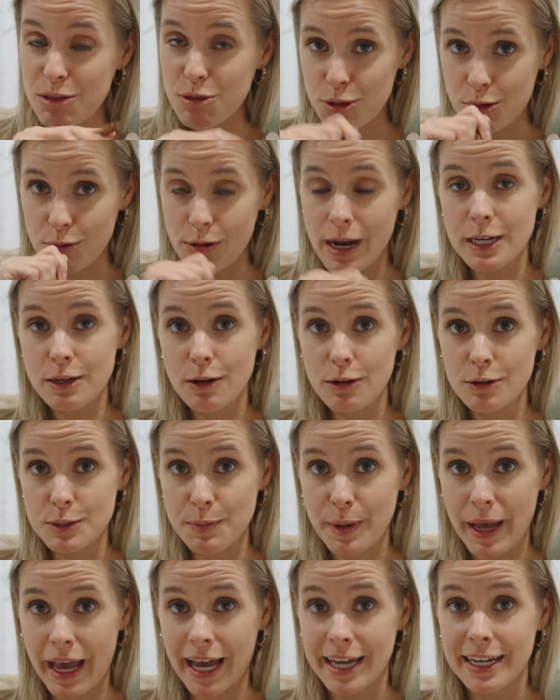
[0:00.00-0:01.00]
Thread goes
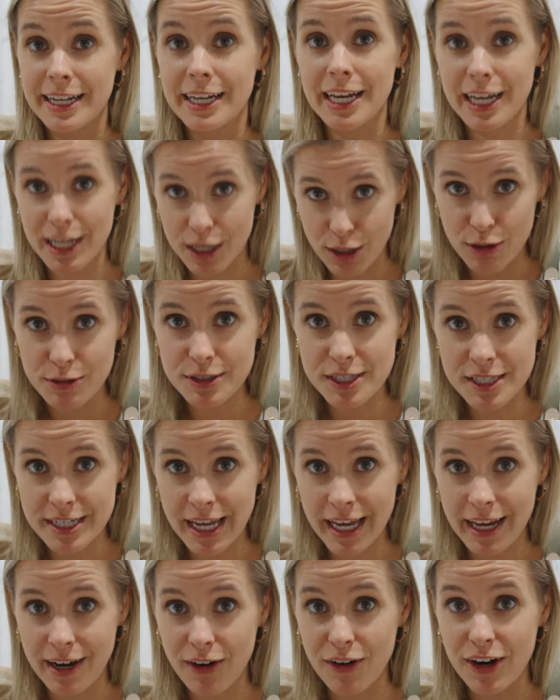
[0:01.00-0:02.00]
bad, it goes
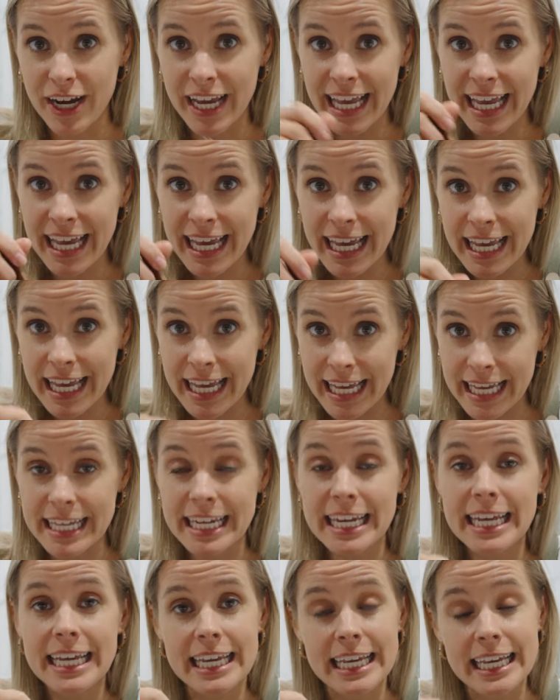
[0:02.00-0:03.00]
stale,
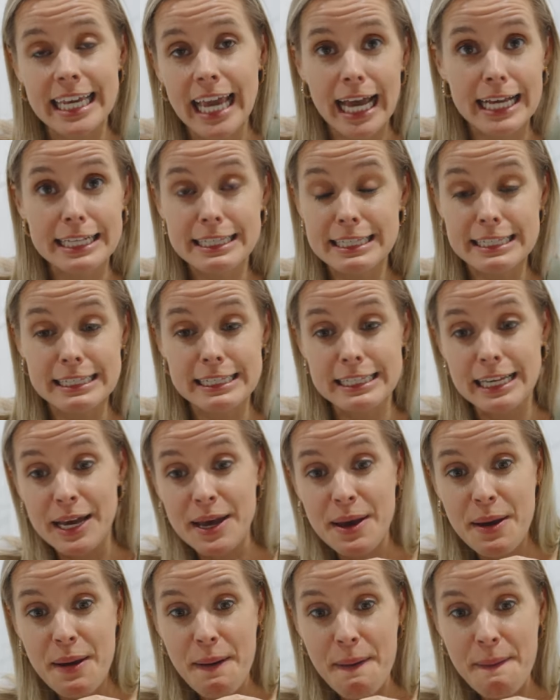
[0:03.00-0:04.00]
it gets
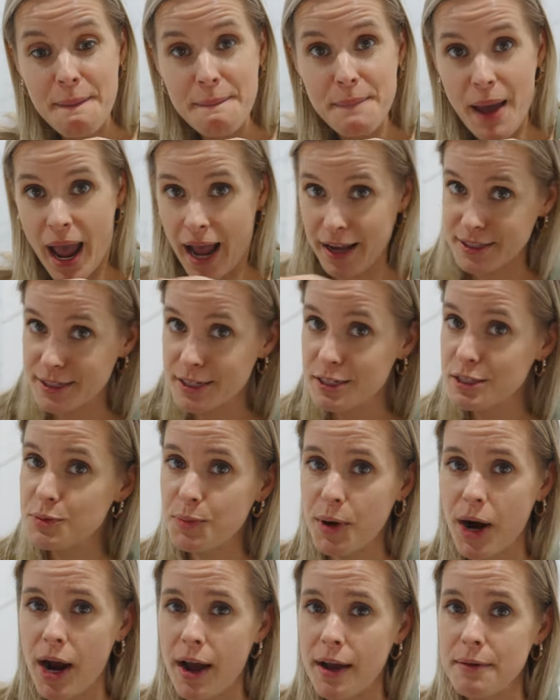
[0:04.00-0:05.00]
past its
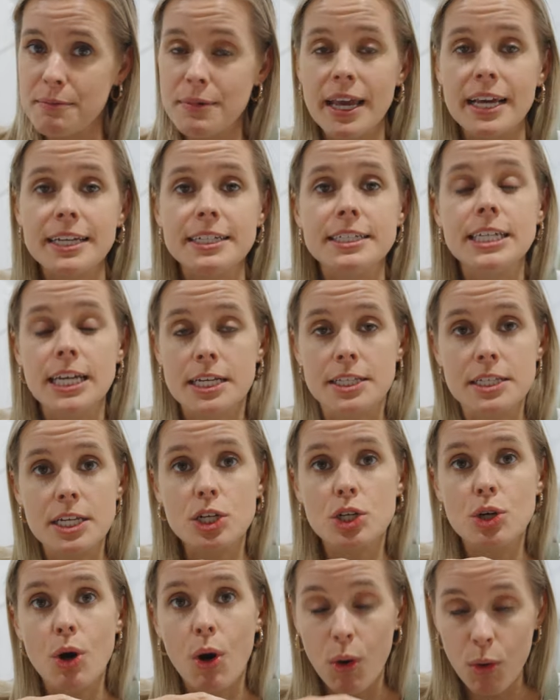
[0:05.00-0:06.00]
prime and
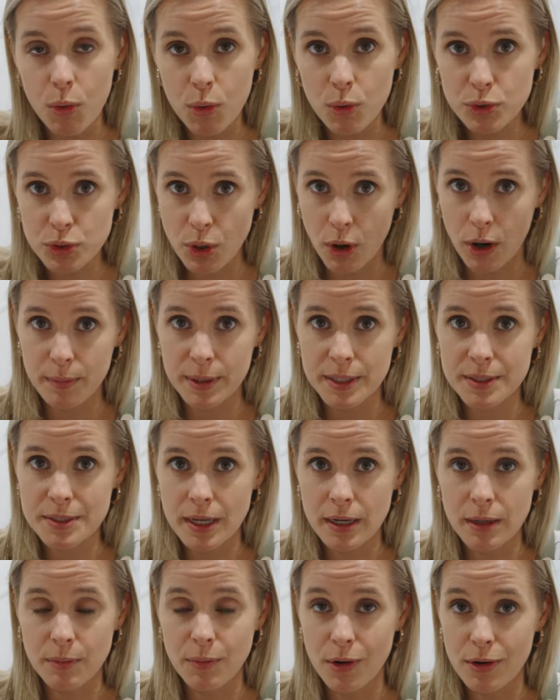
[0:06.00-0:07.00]
doesn't hold garments
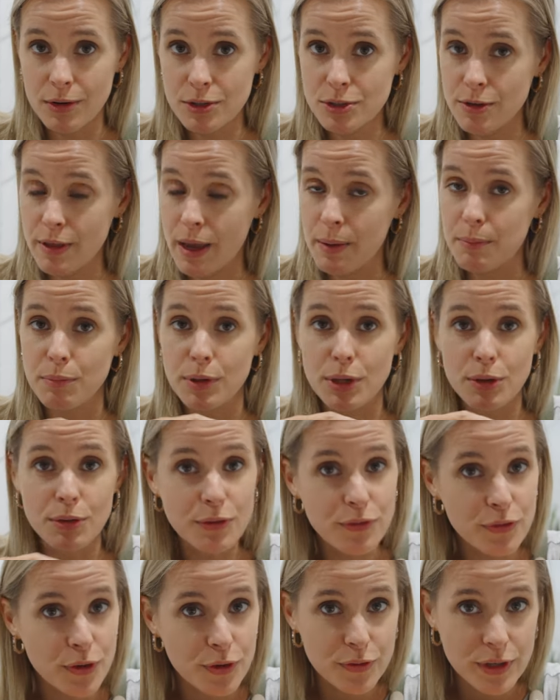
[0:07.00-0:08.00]
anymore. So that
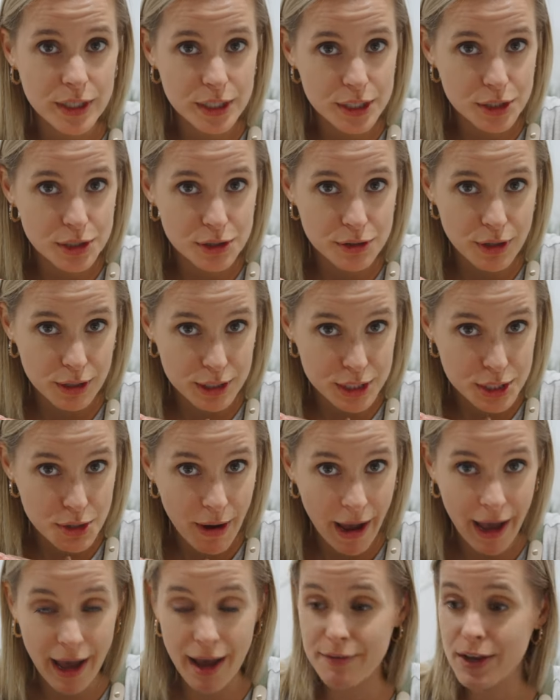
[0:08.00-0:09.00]
beautiful vintage dress you
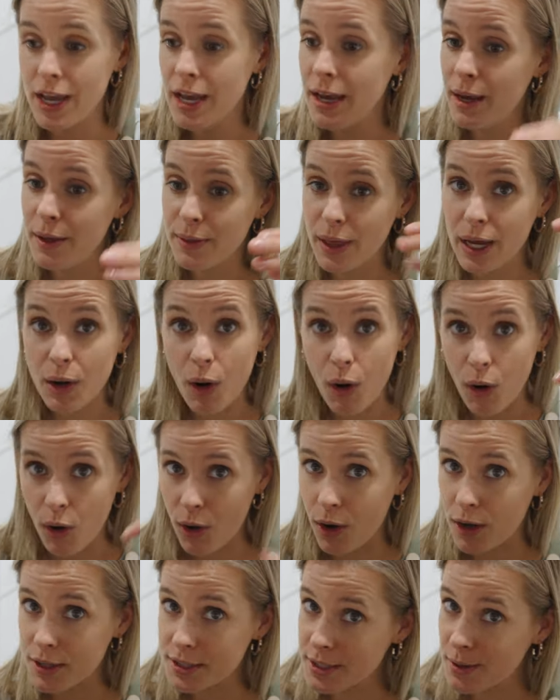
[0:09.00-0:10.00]
have, that
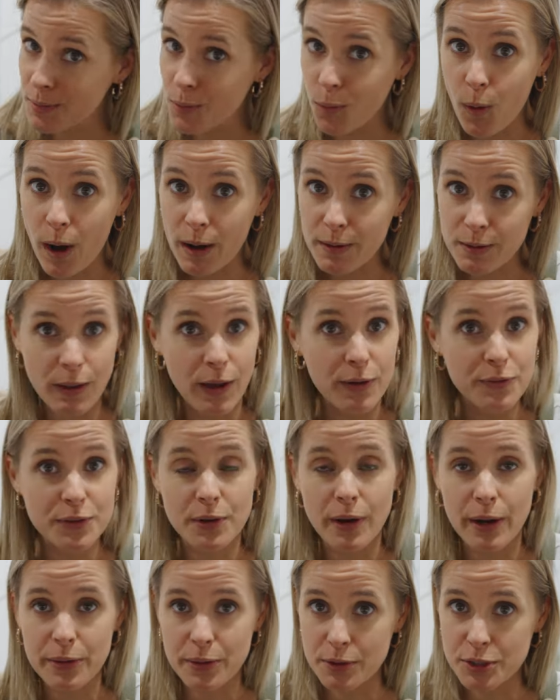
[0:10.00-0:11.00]
awesome, well-loved
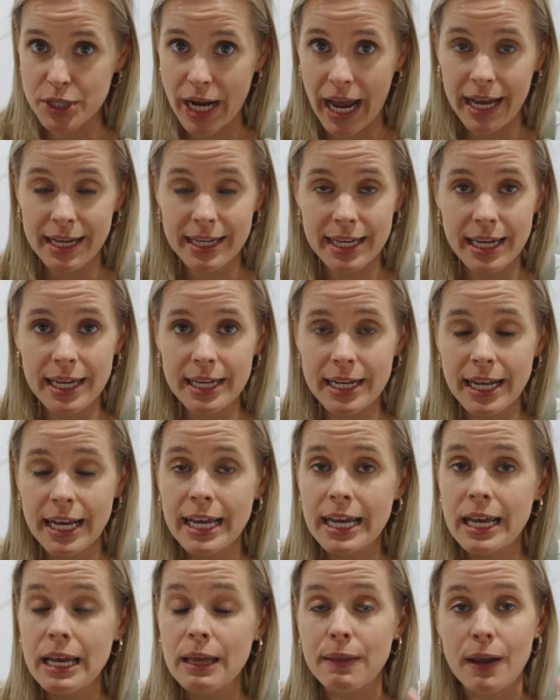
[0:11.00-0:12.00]
leather jacket,
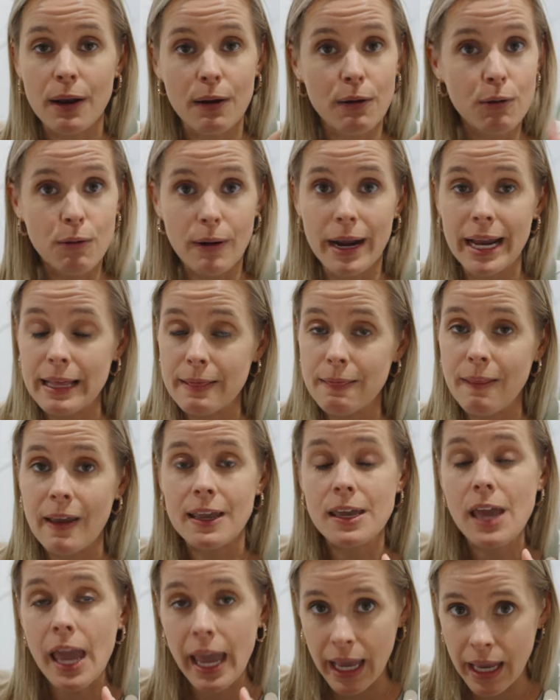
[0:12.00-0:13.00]
they're great, they
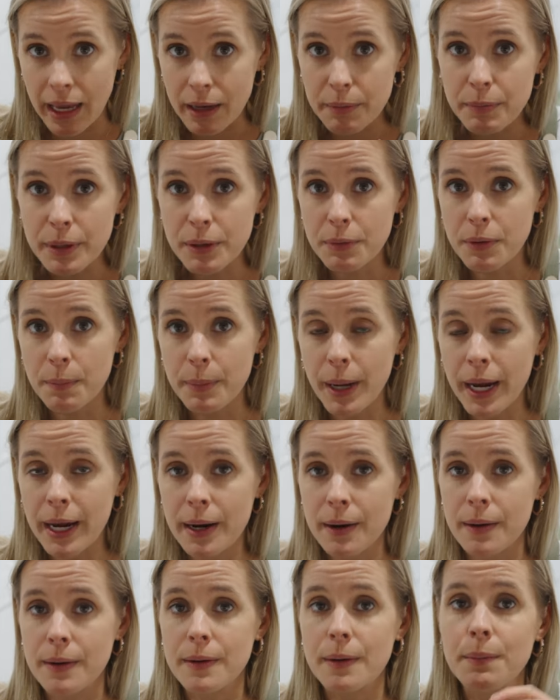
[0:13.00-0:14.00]
can be
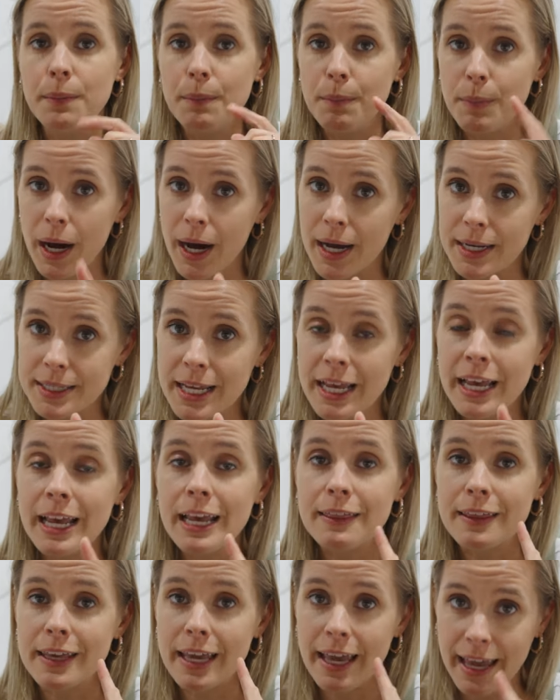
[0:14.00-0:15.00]
repaired. But
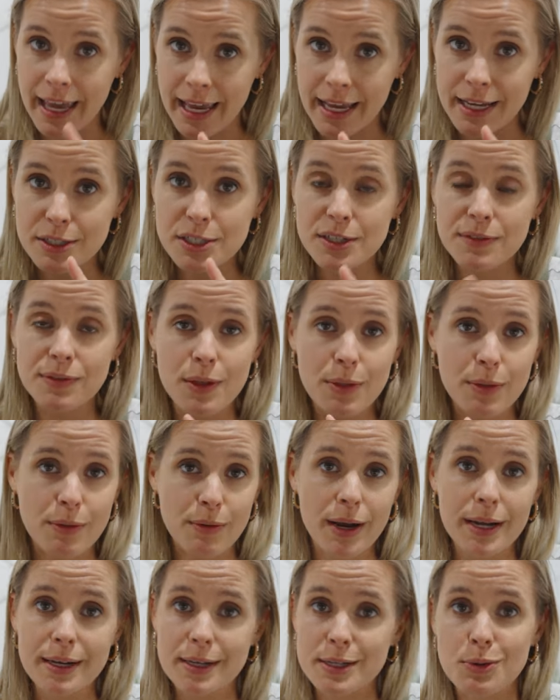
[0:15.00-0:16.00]
the age of the
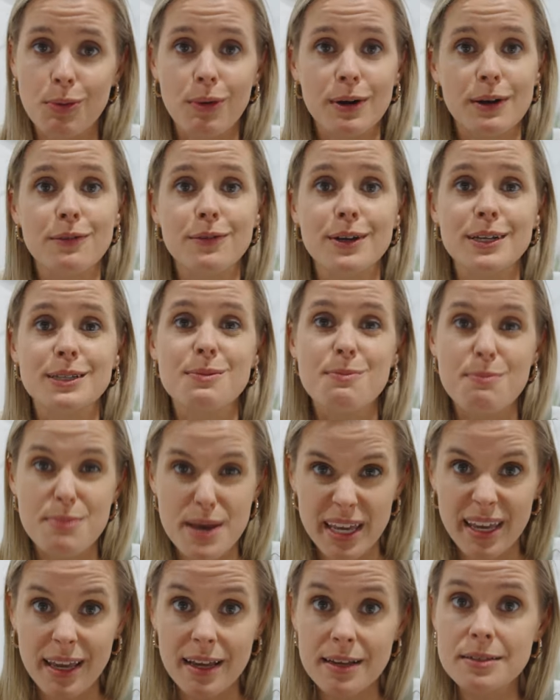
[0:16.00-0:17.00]
thread is one of its
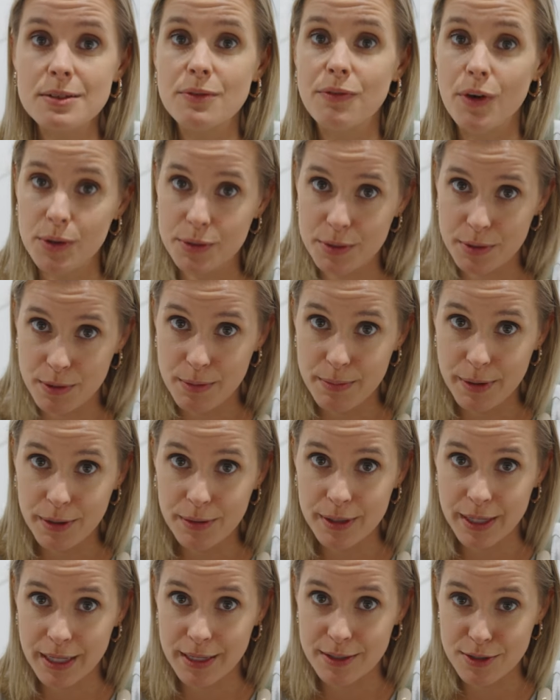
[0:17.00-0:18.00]
biggest
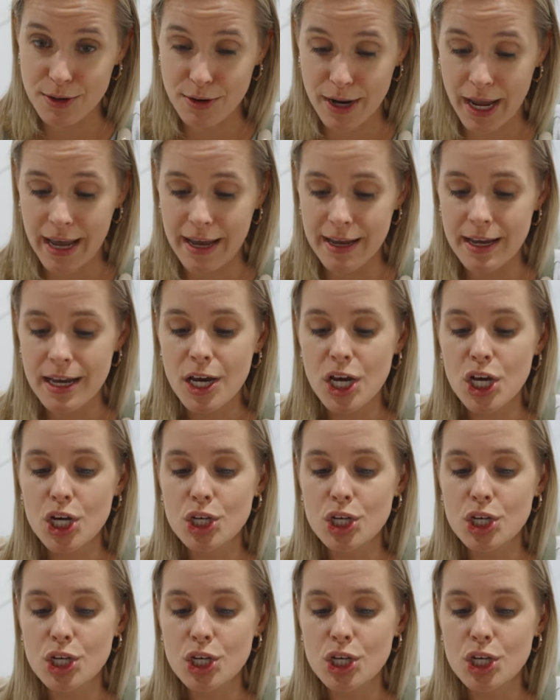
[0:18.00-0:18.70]
vulnerabilities, okay?